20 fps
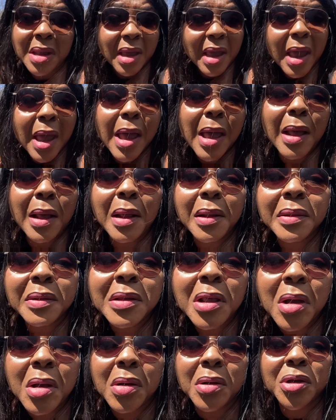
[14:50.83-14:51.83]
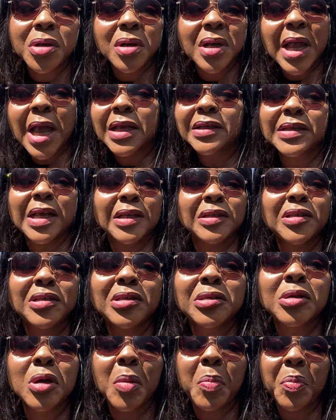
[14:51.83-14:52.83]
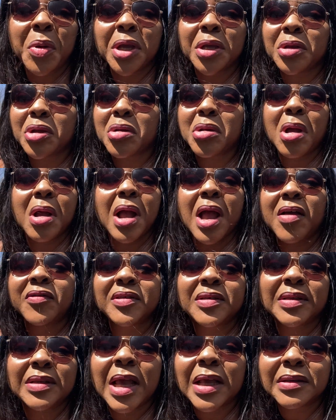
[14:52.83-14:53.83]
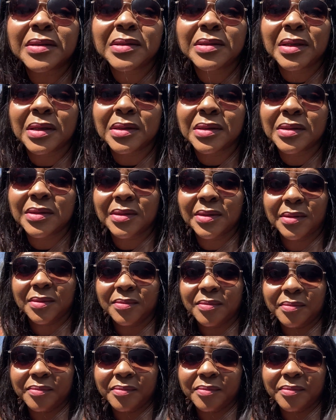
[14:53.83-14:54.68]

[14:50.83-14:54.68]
Hell no, you guys are stupid. You don't have senses.